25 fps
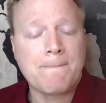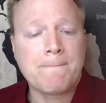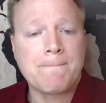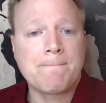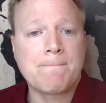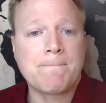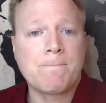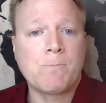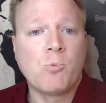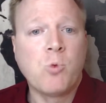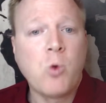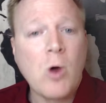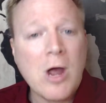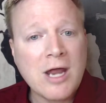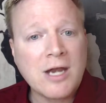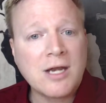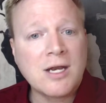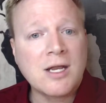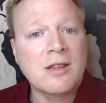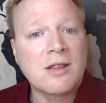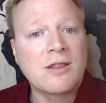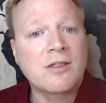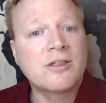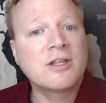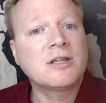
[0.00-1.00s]

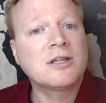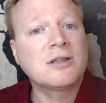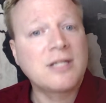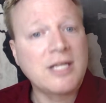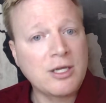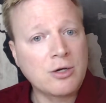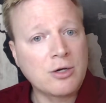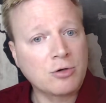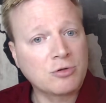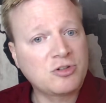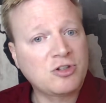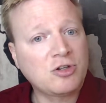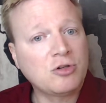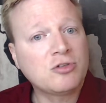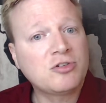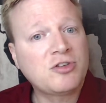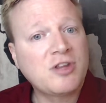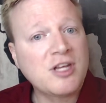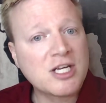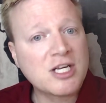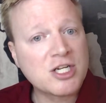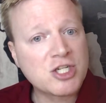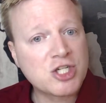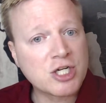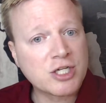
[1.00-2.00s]
When the leaders use
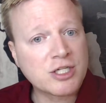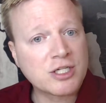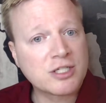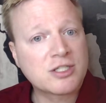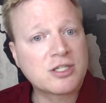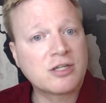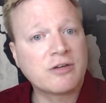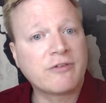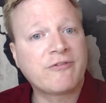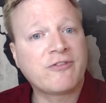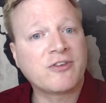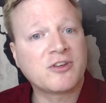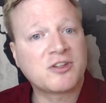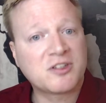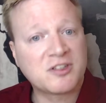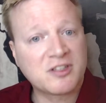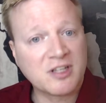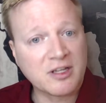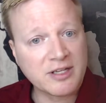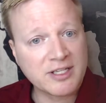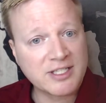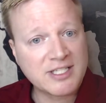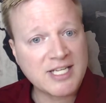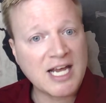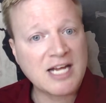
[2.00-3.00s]
the agenda to
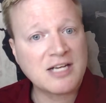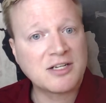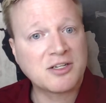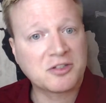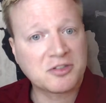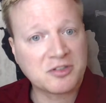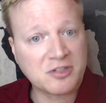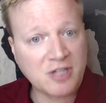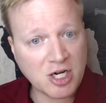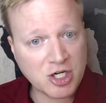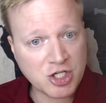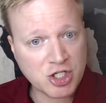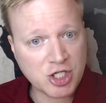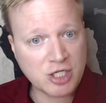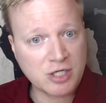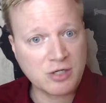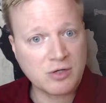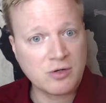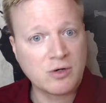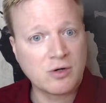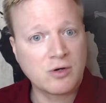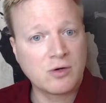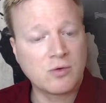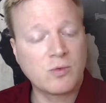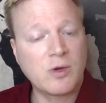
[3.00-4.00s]
facilitate
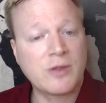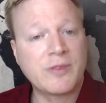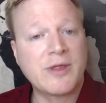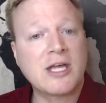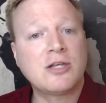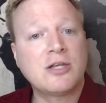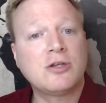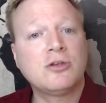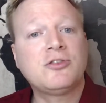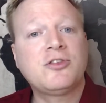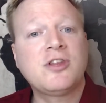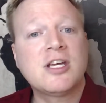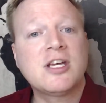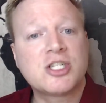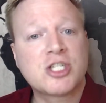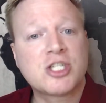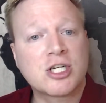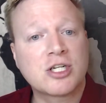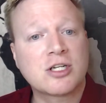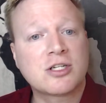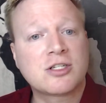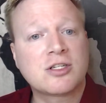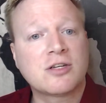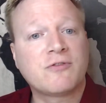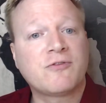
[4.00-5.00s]
discussion, when they use the
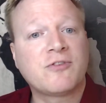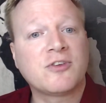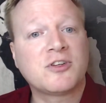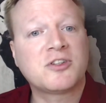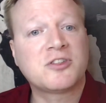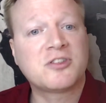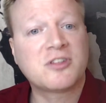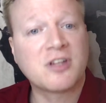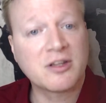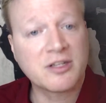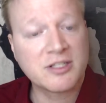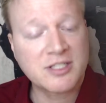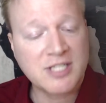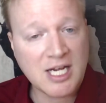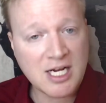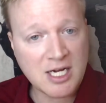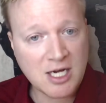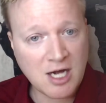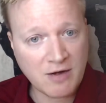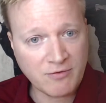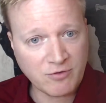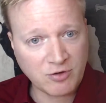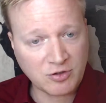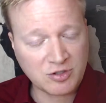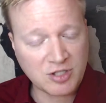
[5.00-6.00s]
agenda to facilitate
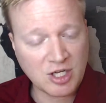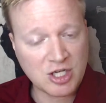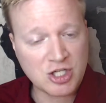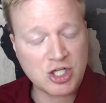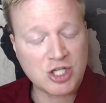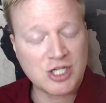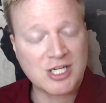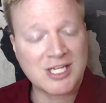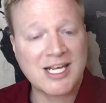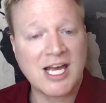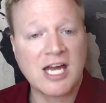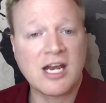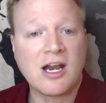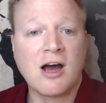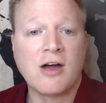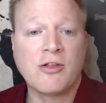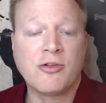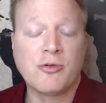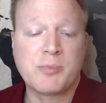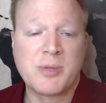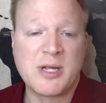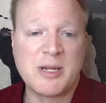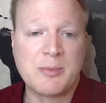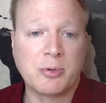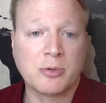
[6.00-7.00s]
conversation to get other
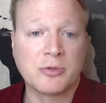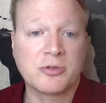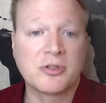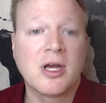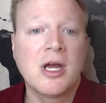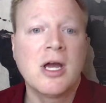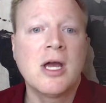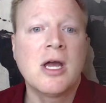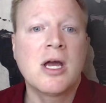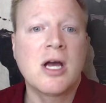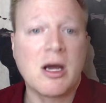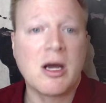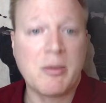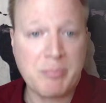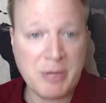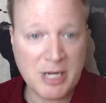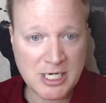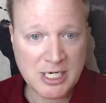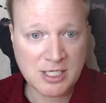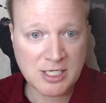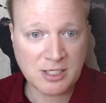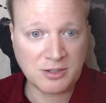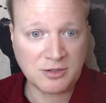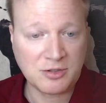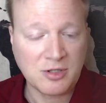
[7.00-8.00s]
people's
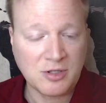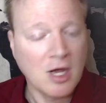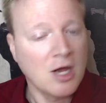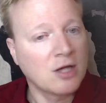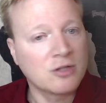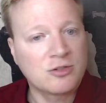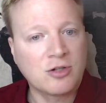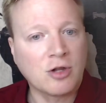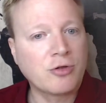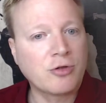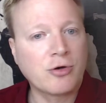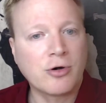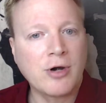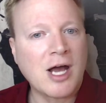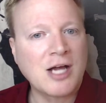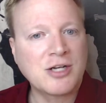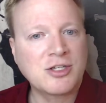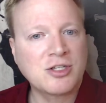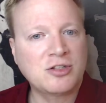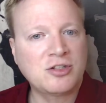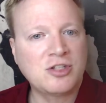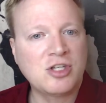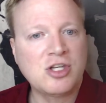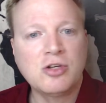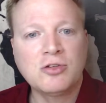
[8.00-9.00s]
opinions. So they're not
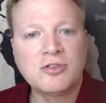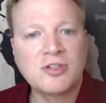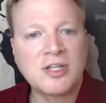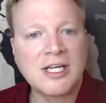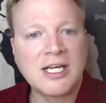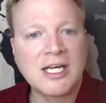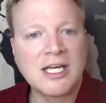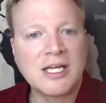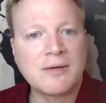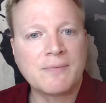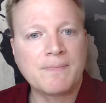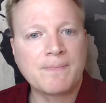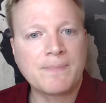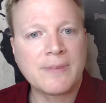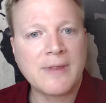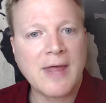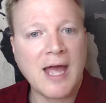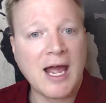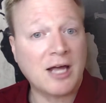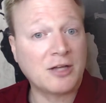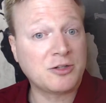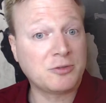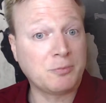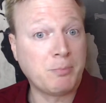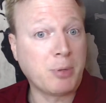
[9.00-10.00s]
just using it
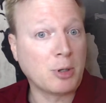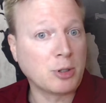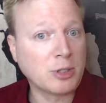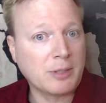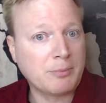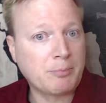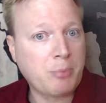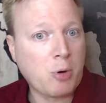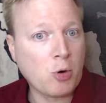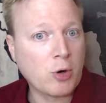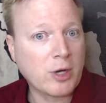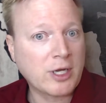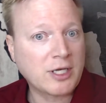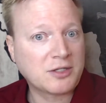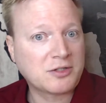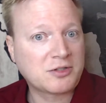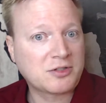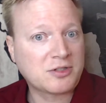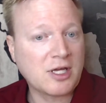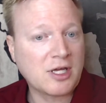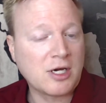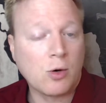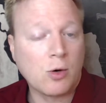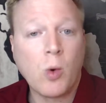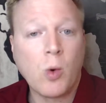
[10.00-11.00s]
as bullet points
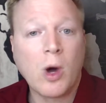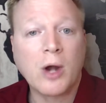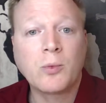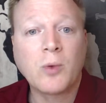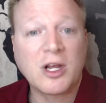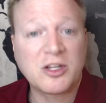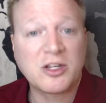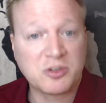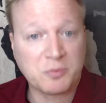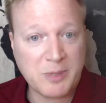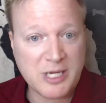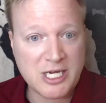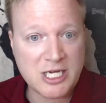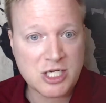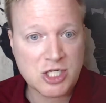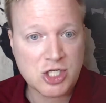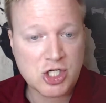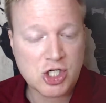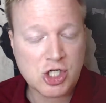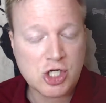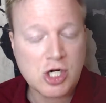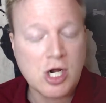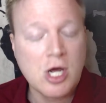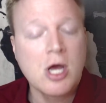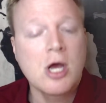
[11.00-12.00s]
in a one-way
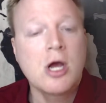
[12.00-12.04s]
speech.